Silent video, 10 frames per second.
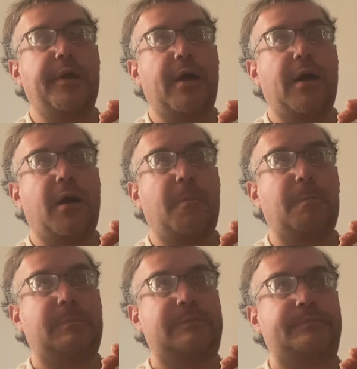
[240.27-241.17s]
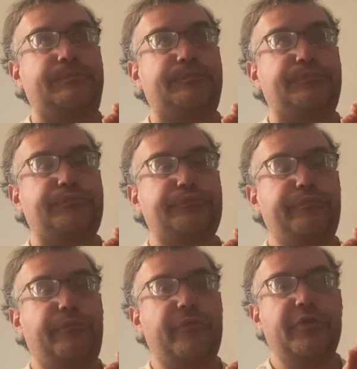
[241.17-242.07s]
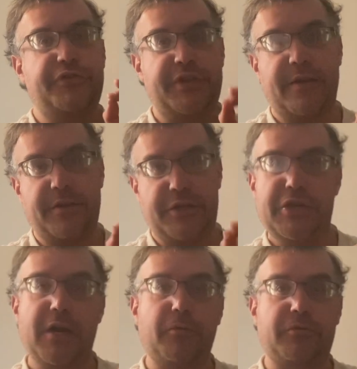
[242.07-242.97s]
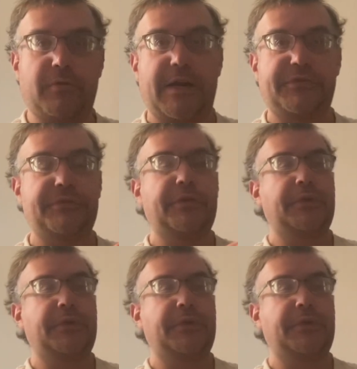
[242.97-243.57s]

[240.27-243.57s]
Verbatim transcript: um, State of the Channel address.